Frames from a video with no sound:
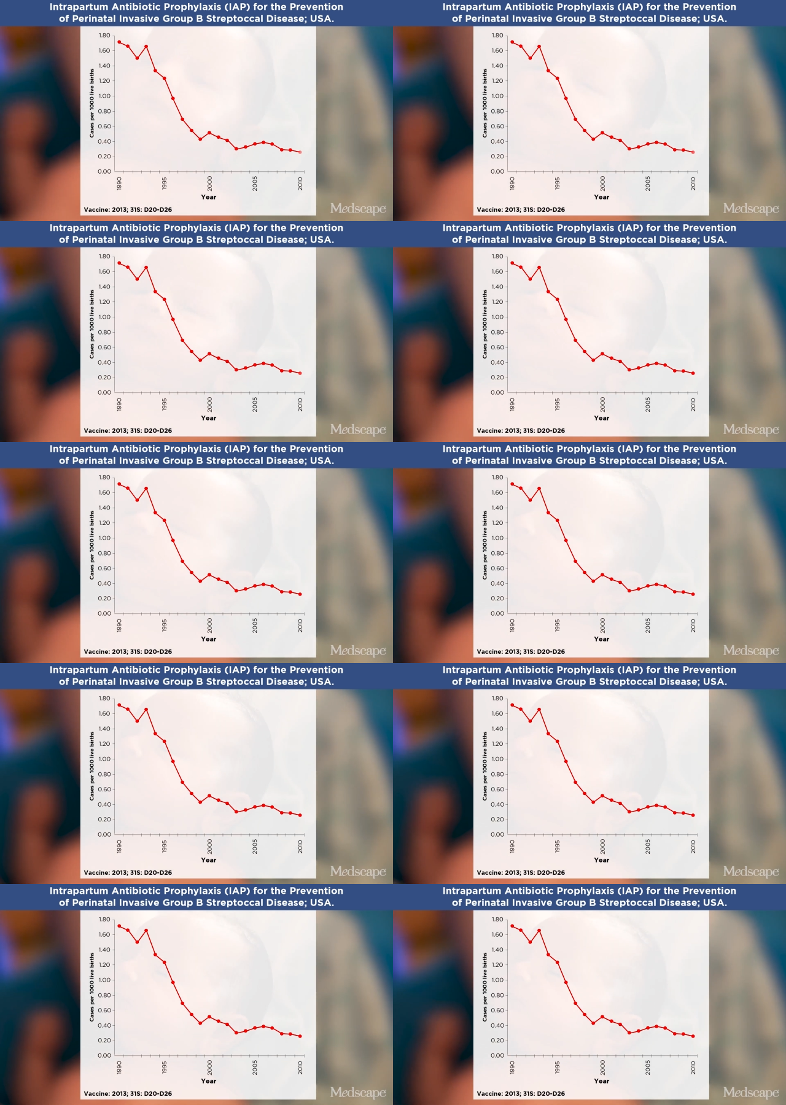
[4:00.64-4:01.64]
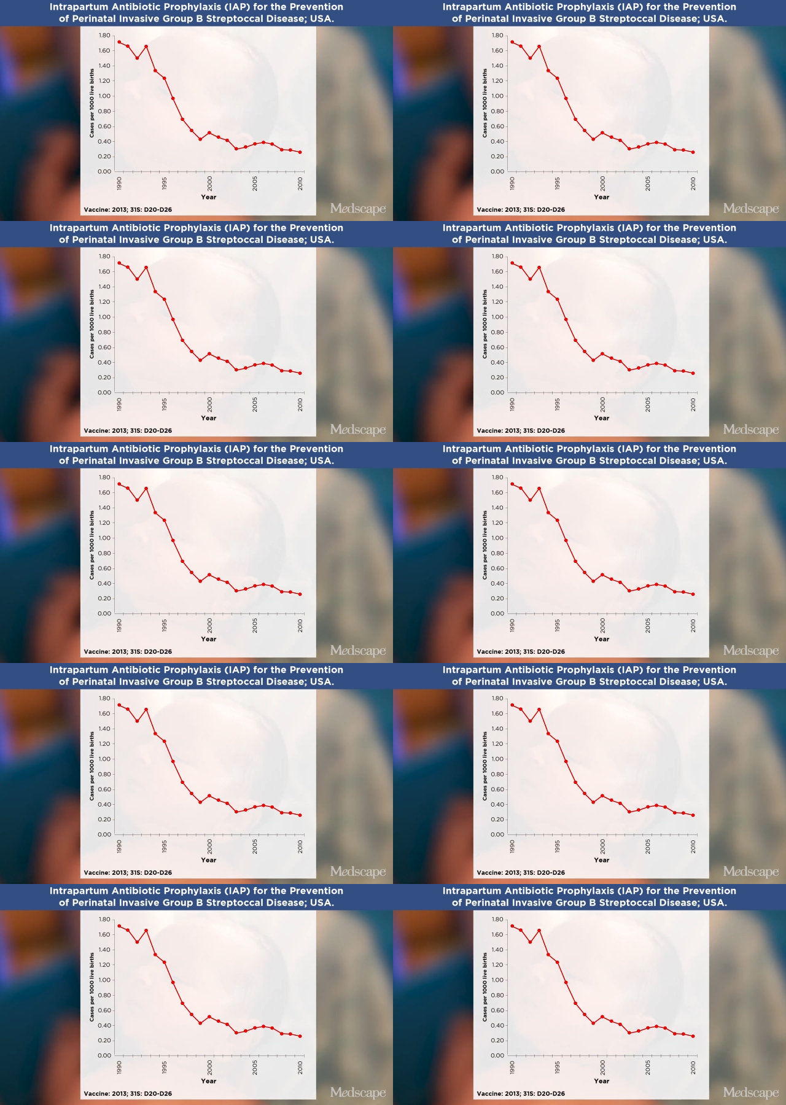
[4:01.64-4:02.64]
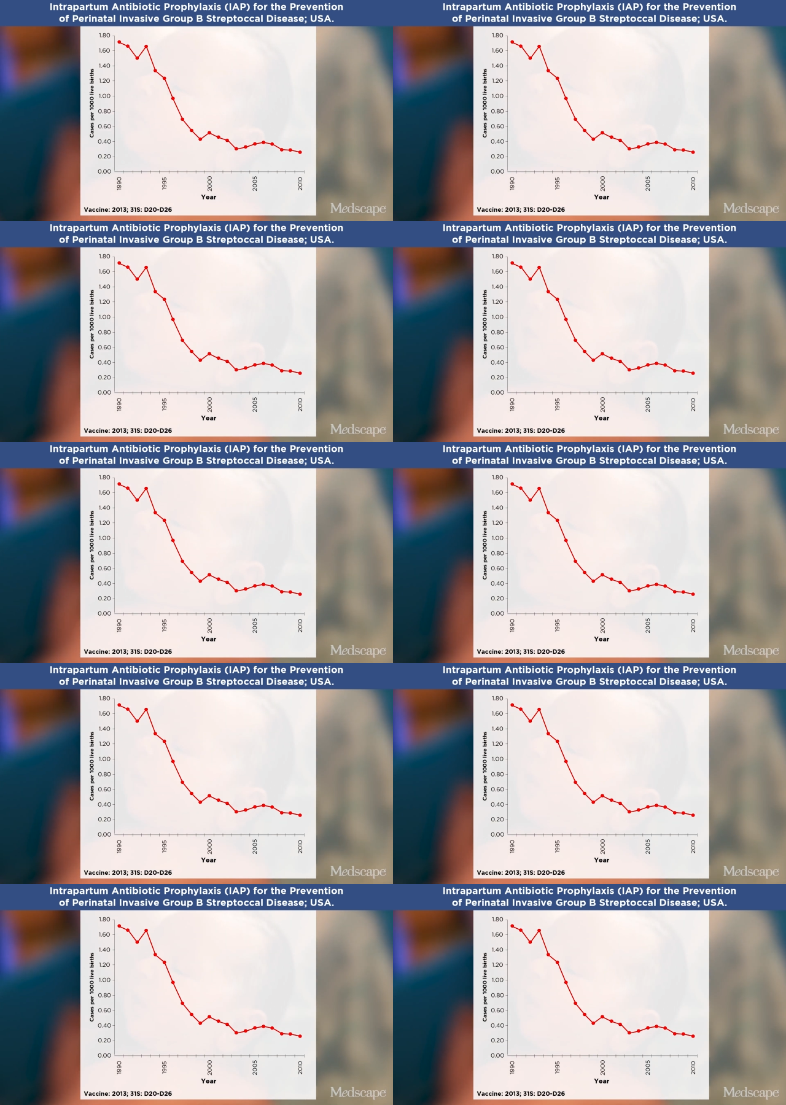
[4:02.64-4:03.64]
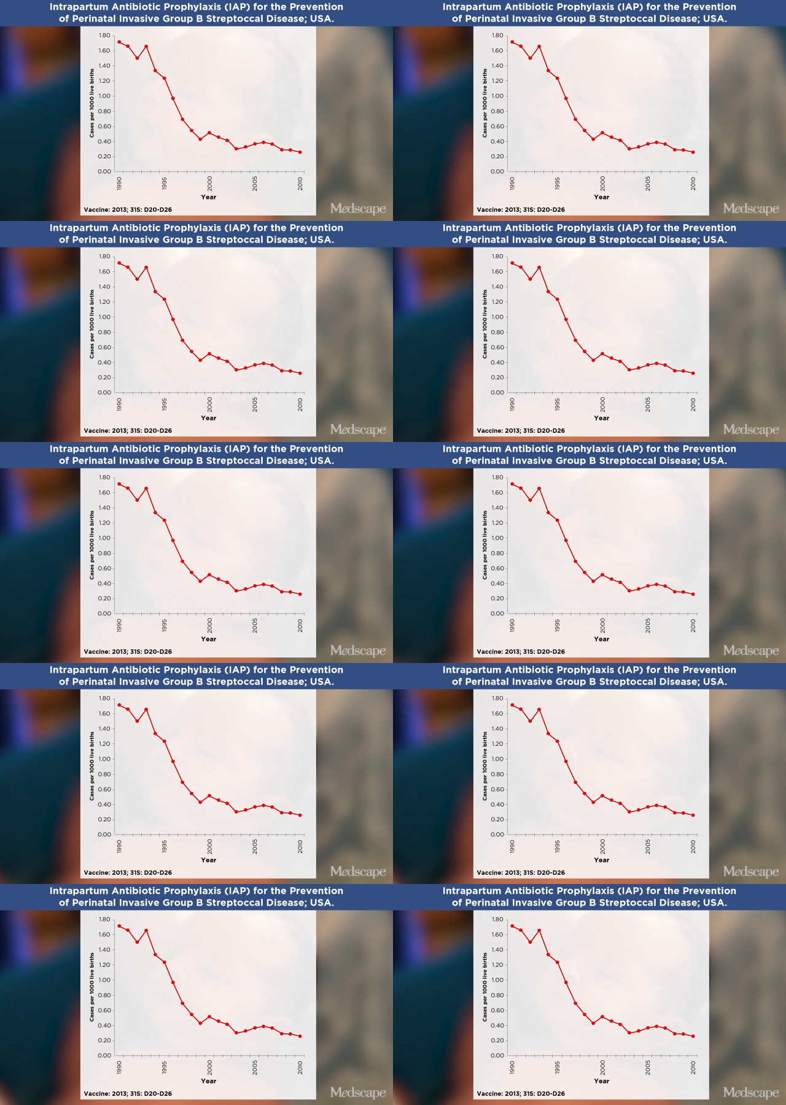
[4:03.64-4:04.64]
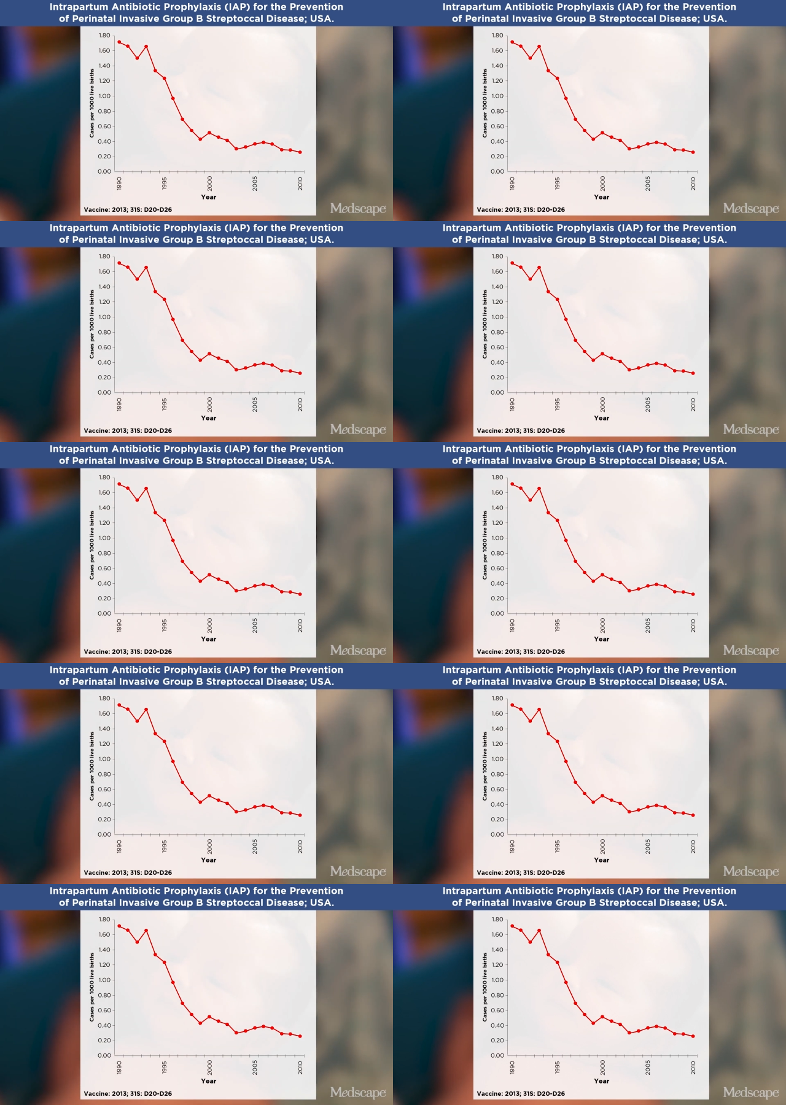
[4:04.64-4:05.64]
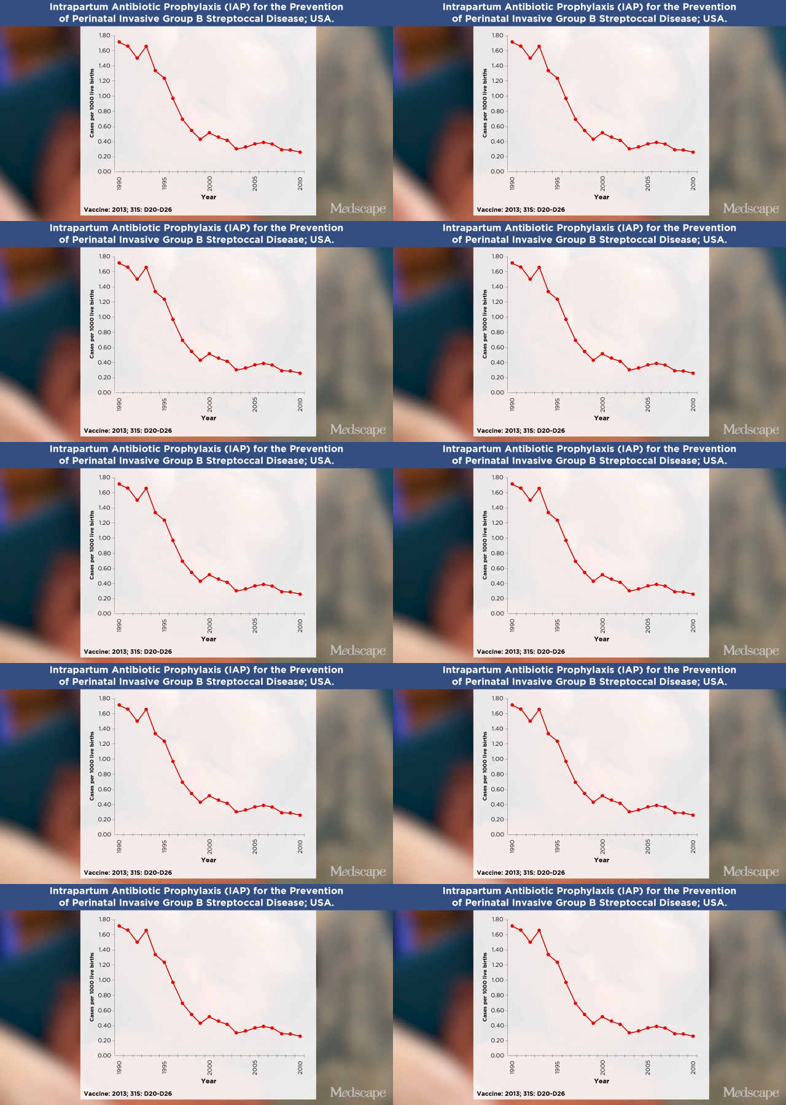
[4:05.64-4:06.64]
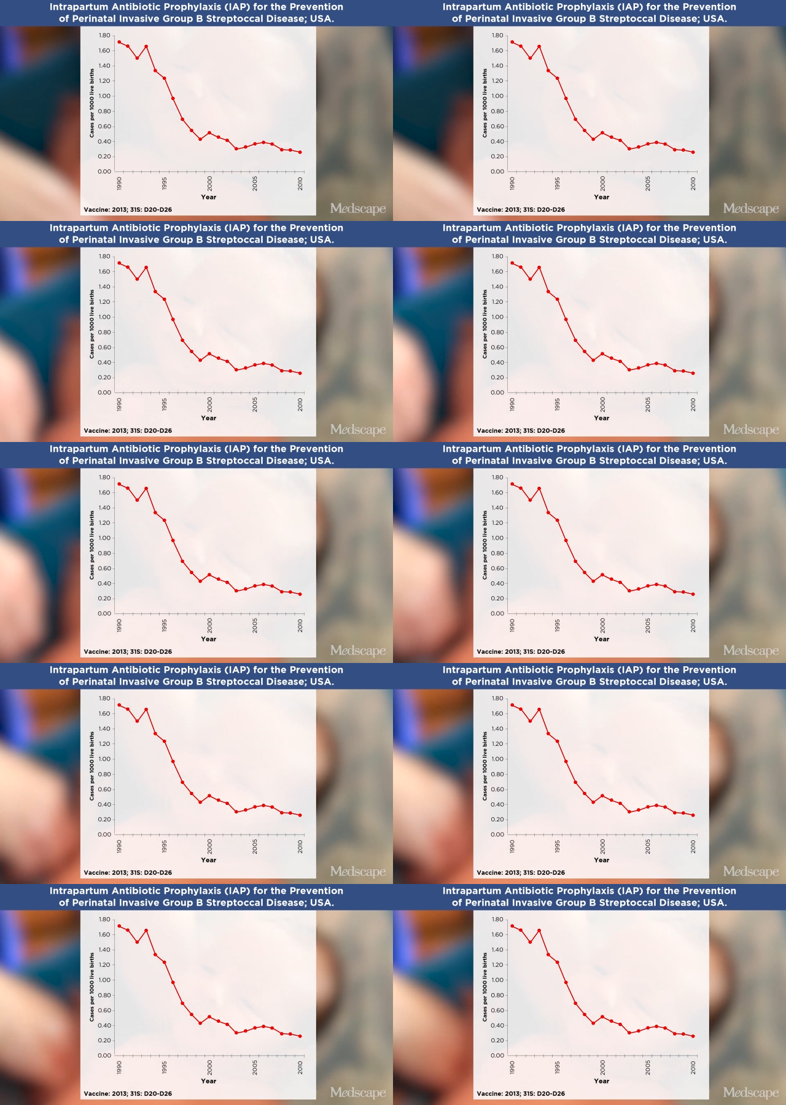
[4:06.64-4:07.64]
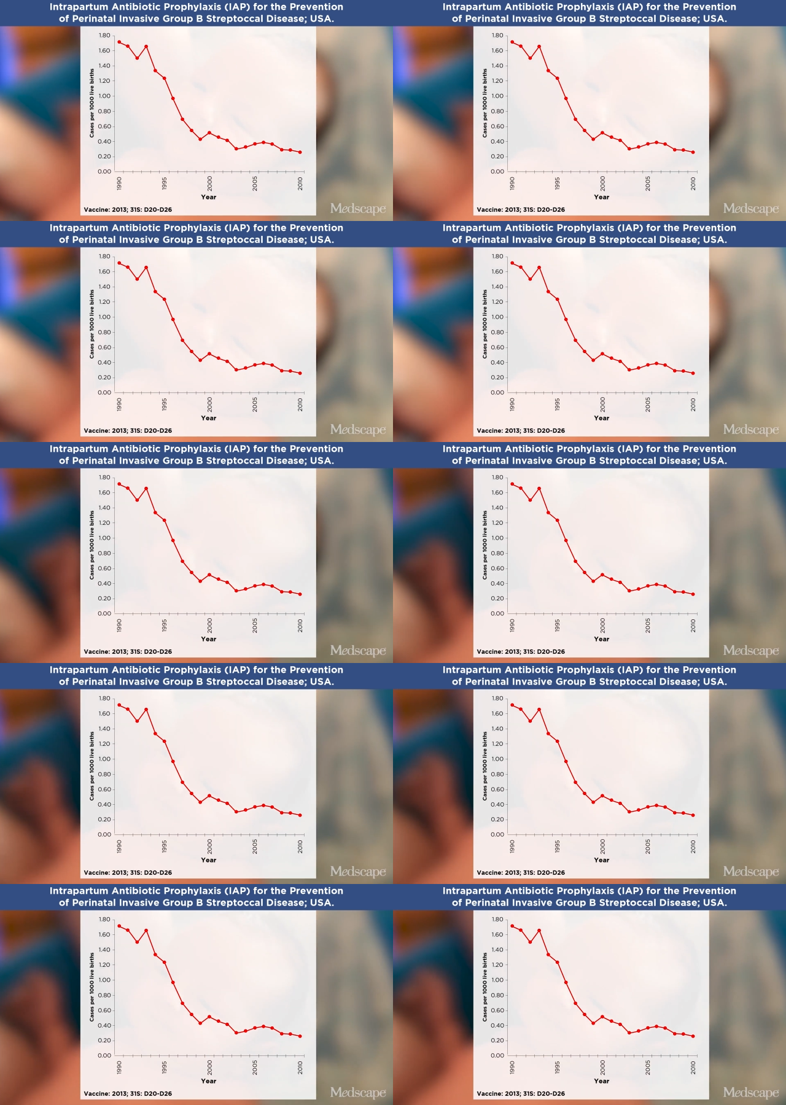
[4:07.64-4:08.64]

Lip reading: Nobody's mouth can be seen.